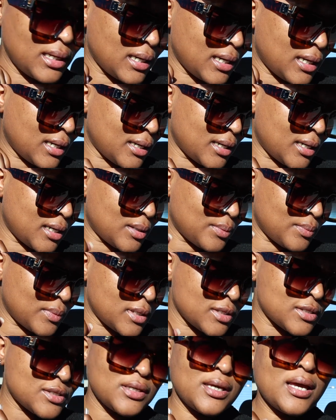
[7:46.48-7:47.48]
Um,
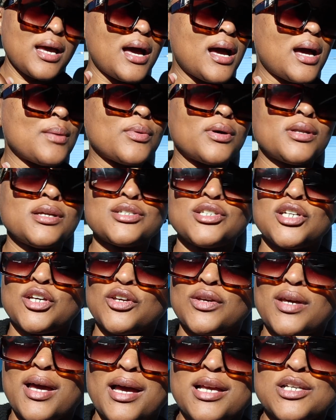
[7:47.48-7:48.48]
so yeah, I'm gonna
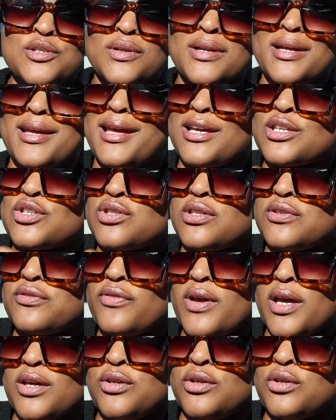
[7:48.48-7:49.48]
check you guys when I get to the
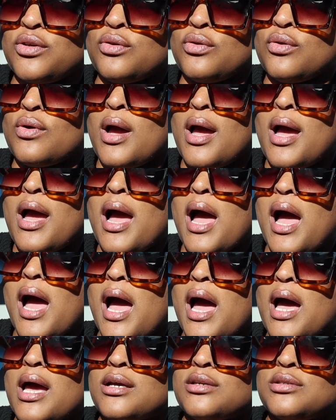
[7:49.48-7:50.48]
venue.
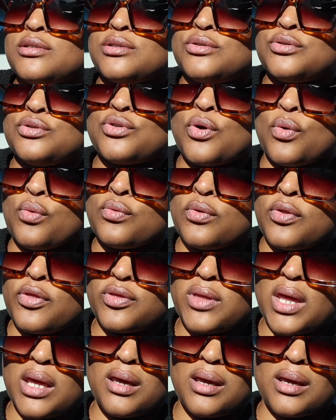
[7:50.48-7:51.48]
I don't
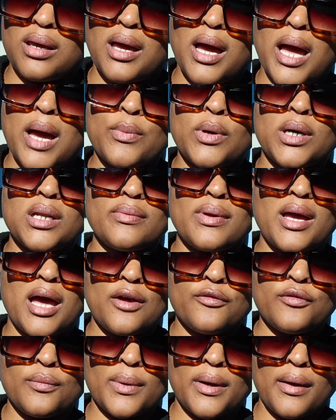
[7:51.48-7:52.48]
think I'm gonna be
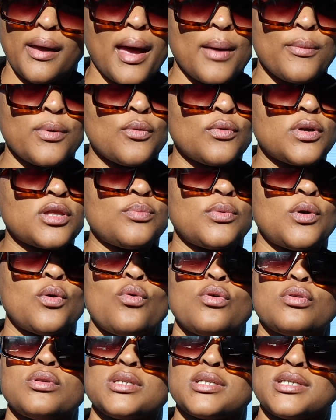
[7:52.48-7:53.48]
having my camera with me
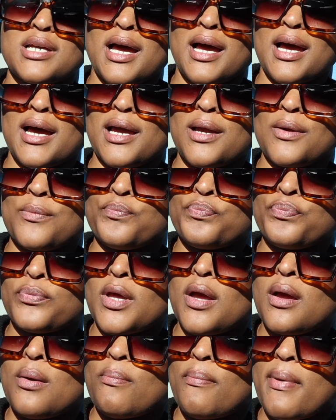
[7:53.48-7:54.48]
all the time,
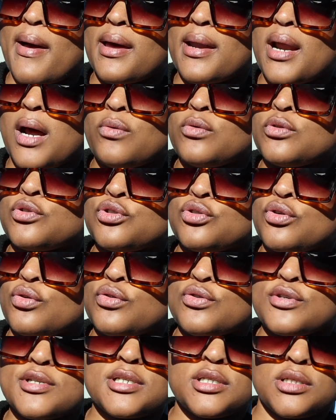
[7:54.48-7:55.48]
but I will show
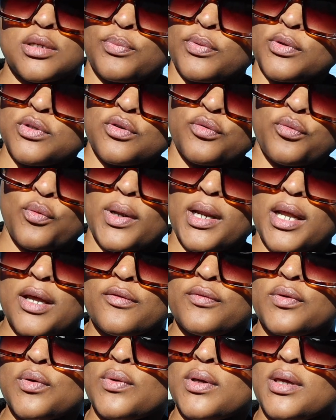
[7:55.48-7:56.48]
you snippets of
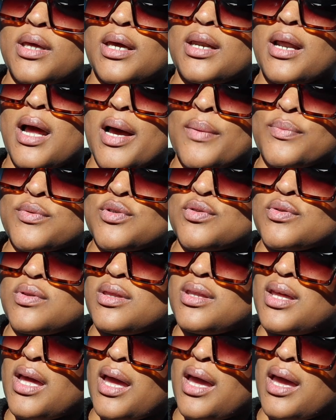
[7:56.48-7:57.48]
whatever we get up to
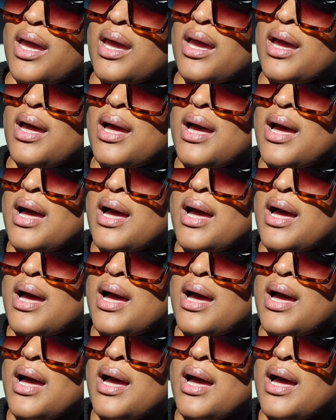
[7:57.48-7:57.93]
there.